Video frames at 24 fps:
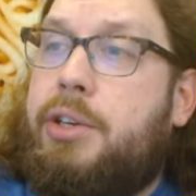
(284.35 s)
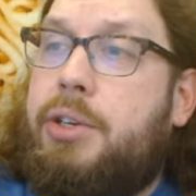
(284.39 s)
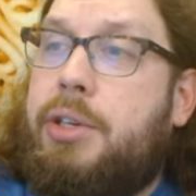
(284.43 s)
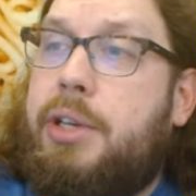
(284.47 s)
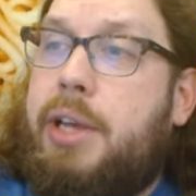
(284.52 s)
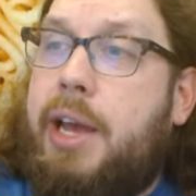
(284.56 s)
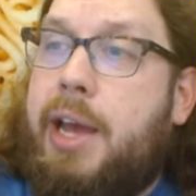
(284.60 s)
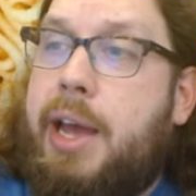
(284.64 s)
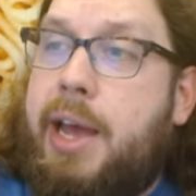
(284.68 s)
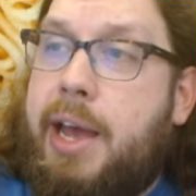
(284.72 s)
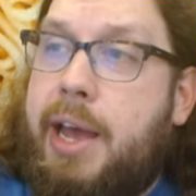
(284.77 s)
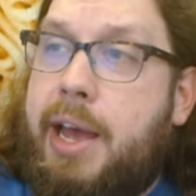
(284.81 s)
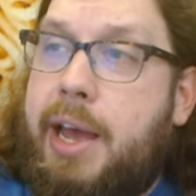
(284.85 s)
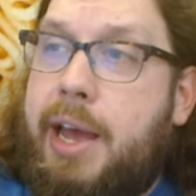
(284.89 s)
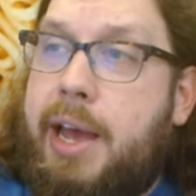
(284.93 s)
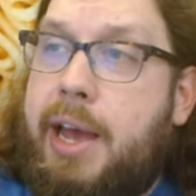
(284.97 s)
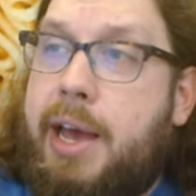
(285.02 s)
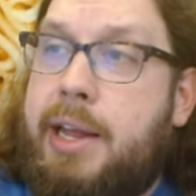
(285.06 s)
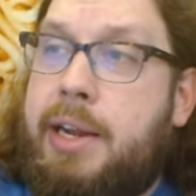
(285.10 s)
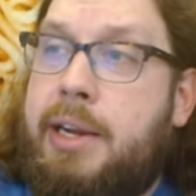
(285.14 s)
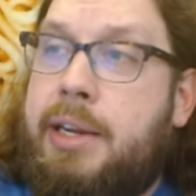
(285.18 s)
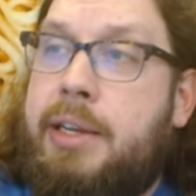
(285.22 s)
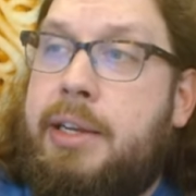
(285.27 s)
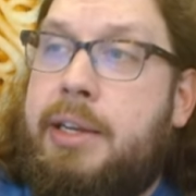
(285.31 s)
They actually
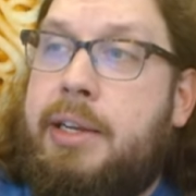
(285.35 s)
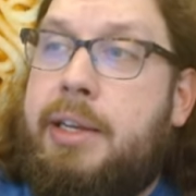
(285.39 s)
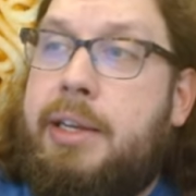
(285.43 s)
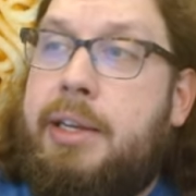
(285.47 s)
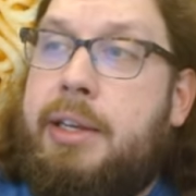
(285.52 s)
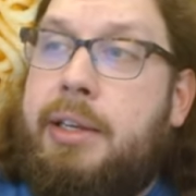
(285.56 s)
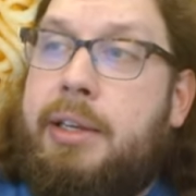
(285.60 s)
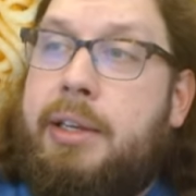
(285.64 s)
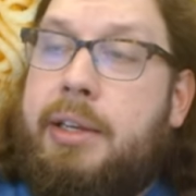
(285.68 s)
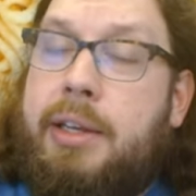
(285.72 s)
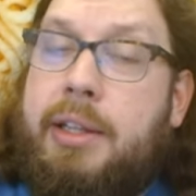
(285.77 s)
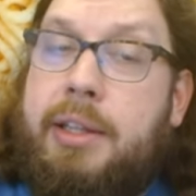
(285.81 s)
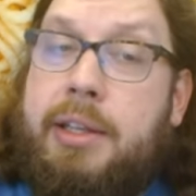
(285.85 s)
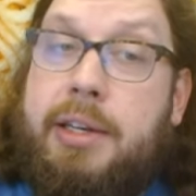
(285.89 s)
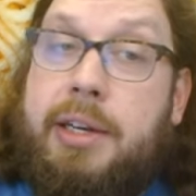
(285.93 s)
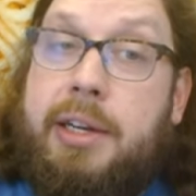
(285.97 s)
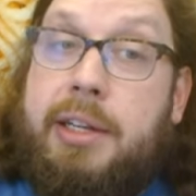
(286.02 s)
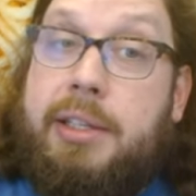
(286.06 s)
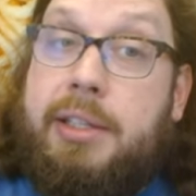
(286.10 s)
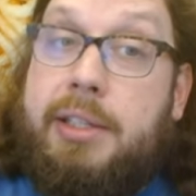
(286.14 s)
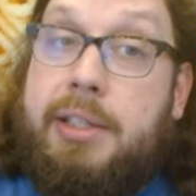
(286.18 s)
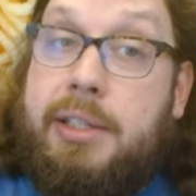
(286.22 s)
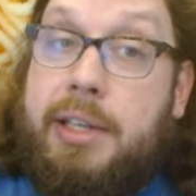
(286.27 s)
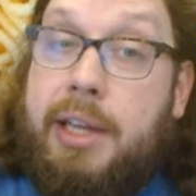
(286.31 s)
had
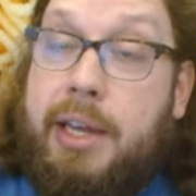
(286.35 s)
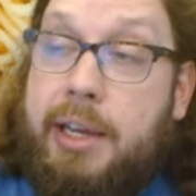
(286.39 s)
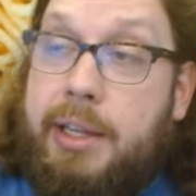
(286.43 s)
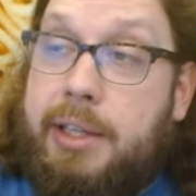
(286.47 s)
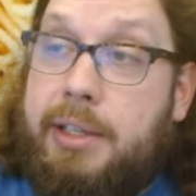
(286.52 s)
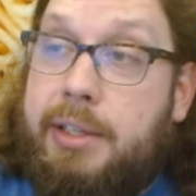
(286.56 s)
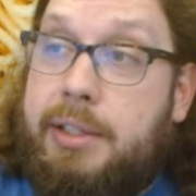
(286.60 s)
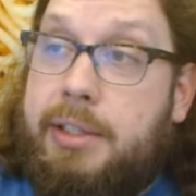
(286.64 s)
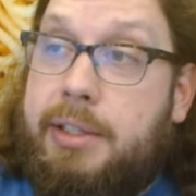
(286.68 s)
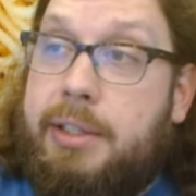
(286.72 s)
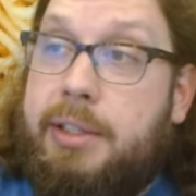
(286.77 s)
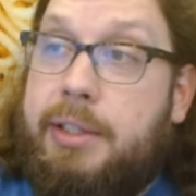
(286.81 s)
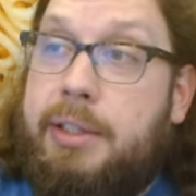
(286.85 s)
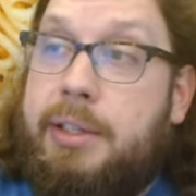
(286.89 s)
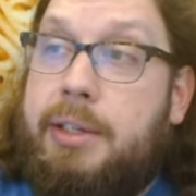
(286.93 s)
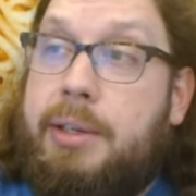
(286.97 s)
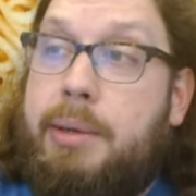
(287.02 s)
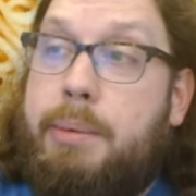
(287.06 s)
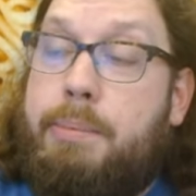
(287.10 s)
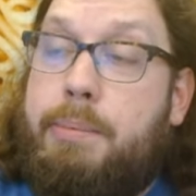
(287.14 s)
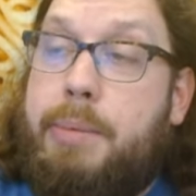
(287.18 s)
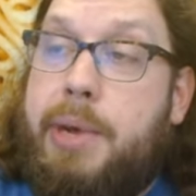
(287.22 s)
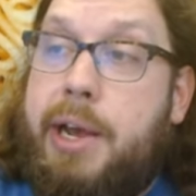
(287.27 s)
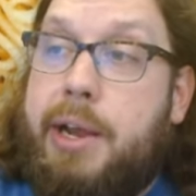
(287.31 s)
in the United
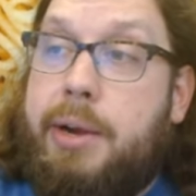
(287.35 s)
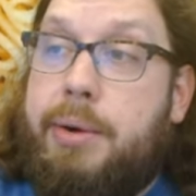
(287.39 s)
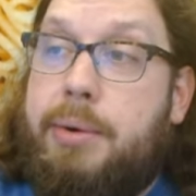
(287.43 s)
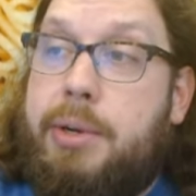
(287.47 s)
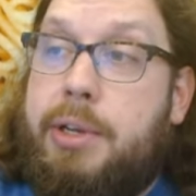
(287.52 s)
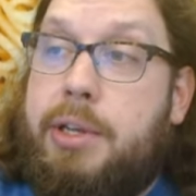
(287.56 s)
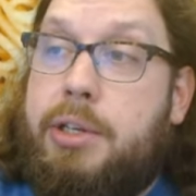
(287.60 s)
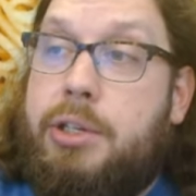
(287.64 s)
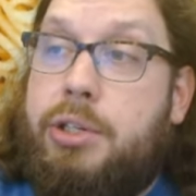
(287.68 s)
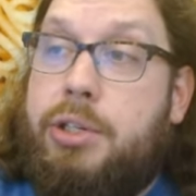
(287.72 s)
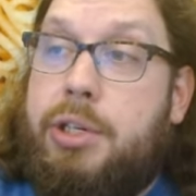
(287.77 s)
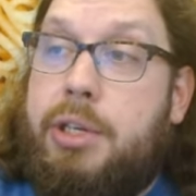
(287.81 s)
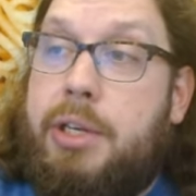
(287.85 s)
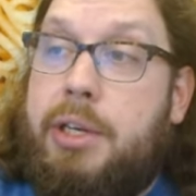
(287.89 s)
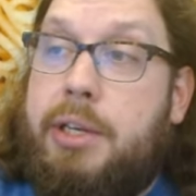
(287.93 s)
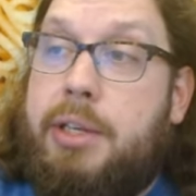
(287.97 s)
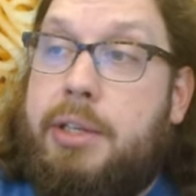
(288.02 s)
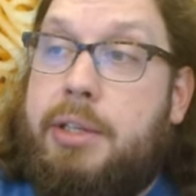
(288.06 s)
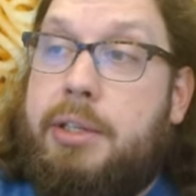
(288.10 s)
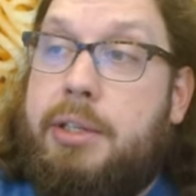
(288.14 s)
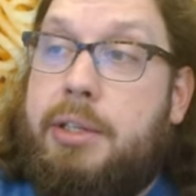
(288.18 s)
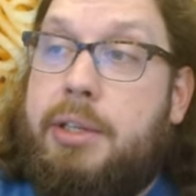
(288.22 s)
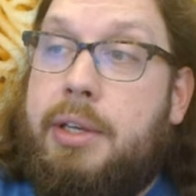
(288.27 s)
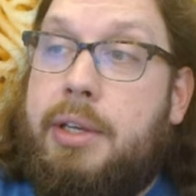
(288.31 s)
States macaroni and
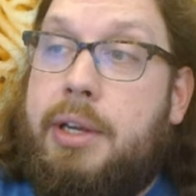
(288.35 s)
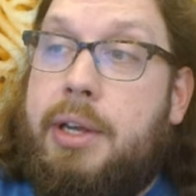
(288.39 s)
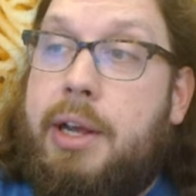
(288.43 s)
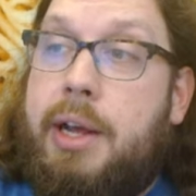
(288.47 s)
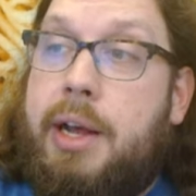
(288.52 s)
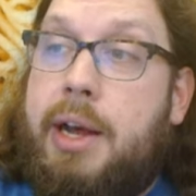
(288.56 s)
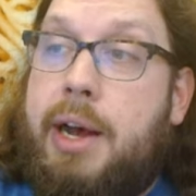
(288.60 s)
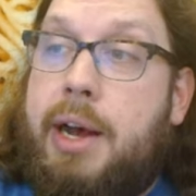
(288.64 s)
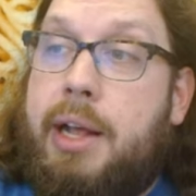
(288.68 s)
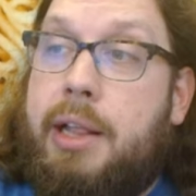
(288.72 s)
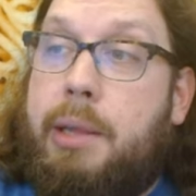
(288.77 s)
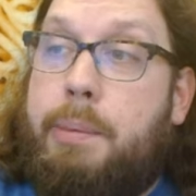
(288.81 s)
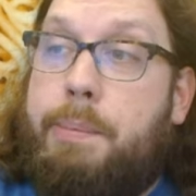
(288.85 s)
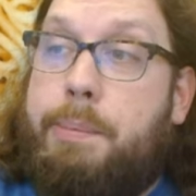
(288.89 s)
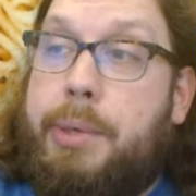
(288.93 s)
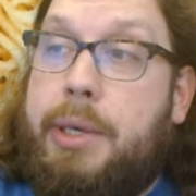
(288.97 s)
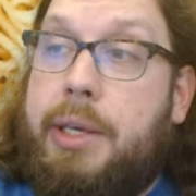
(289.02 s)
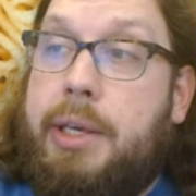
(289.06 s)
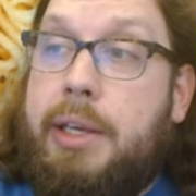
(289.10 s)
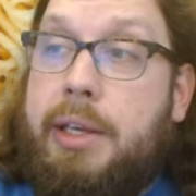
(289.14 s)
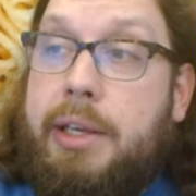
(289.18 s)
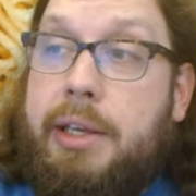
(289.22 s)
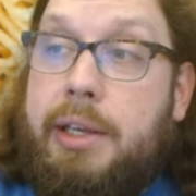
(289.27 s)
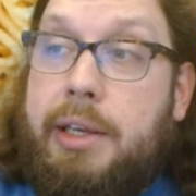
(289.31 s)
cheese
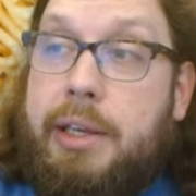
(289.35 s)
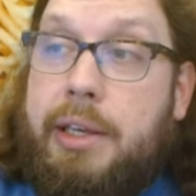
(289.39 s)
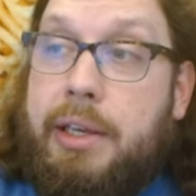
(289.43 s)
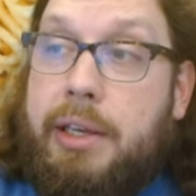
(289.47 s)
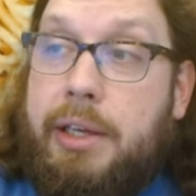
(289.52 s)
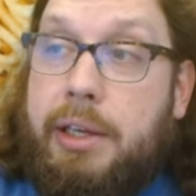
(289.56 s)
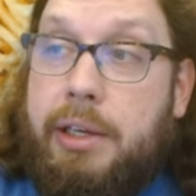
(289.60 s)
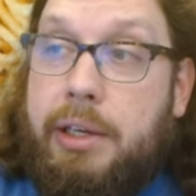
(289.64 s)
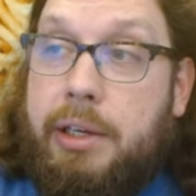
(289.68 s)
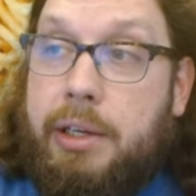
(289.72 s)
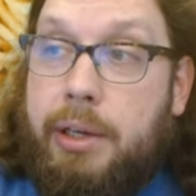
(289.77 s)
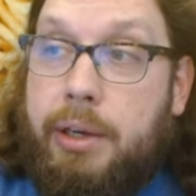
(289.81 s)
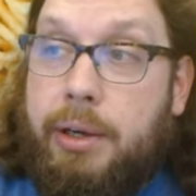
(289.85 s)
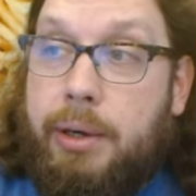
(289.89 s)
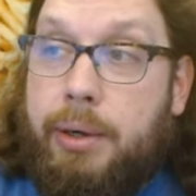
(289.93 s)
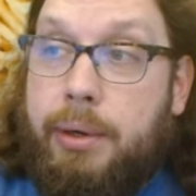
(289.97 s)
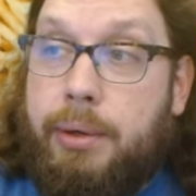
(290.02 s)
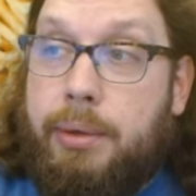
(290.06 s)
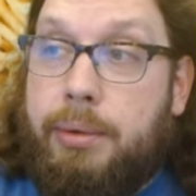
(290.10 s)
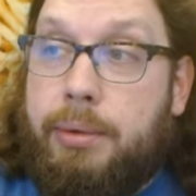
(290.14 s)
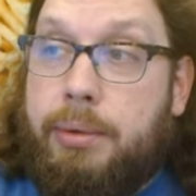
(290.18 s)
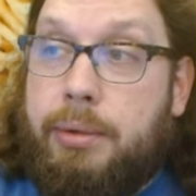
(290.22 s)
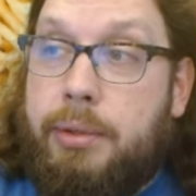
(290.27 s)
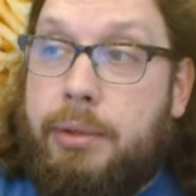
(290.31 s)

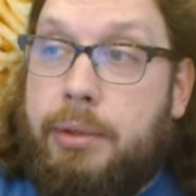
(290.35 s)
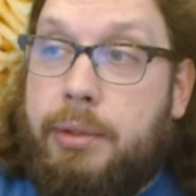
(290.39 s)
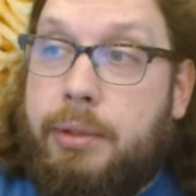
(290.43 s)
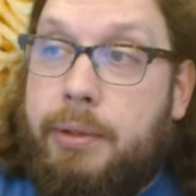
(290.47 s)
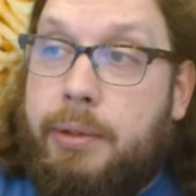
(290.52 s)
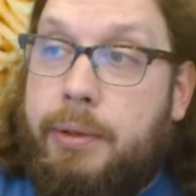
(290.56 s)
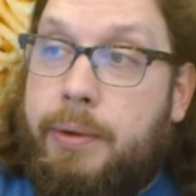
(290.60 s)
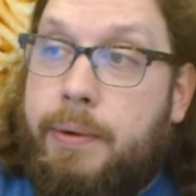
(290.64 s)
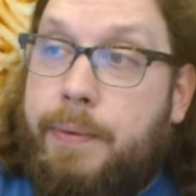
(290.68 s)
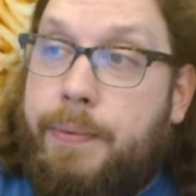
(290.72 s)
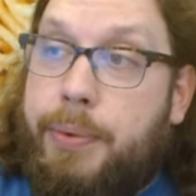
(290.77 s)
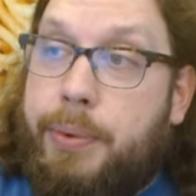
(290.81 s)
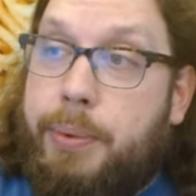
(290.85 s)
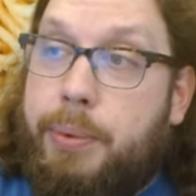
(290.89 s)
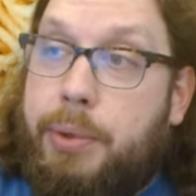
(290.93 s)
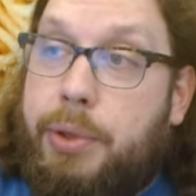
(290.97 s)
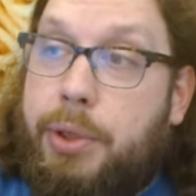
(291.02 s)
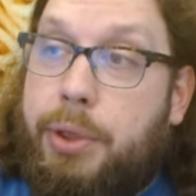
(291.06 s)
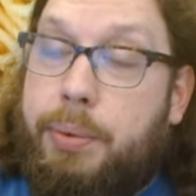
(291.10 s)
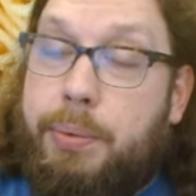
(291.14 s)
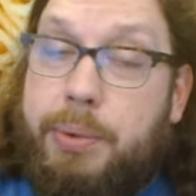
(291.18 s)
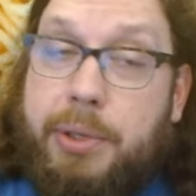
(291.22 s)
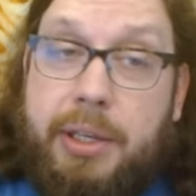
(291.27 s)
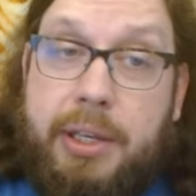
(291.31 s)
jalapeno
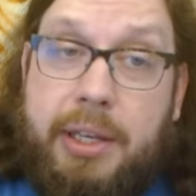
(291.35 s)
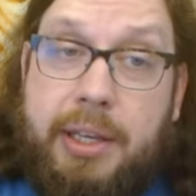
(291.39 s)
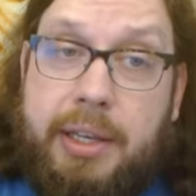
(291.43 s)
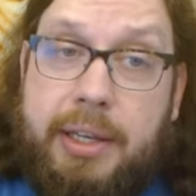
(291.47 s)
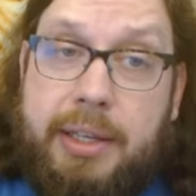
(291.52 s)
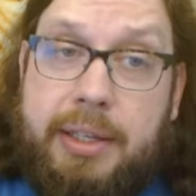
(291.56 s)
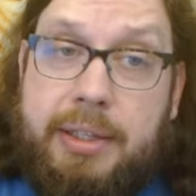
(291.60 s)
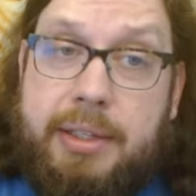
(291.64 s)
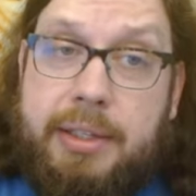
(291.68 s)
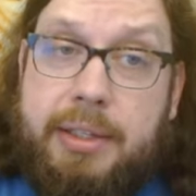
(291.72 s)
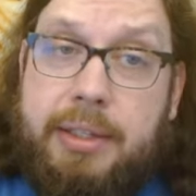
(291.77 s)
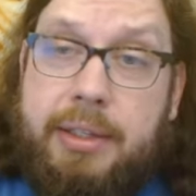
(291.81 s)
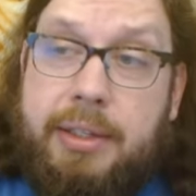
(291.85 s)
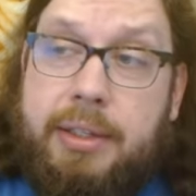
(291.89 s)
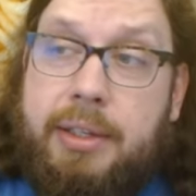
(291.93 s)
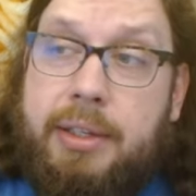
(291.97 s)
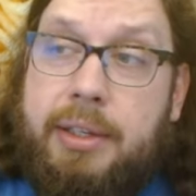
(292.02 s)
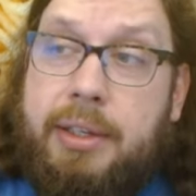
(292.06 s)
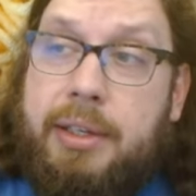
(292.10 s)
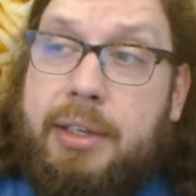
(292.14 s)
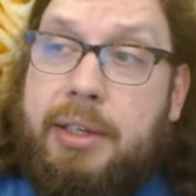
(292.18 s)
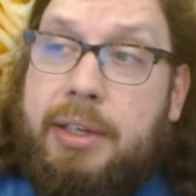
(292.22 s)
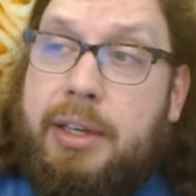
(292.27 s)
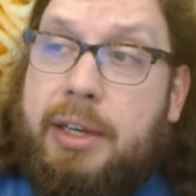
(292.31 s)
with three
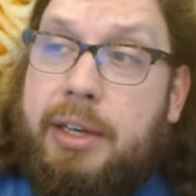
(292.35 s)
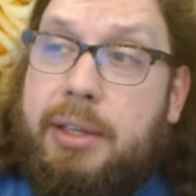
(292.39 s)
E's.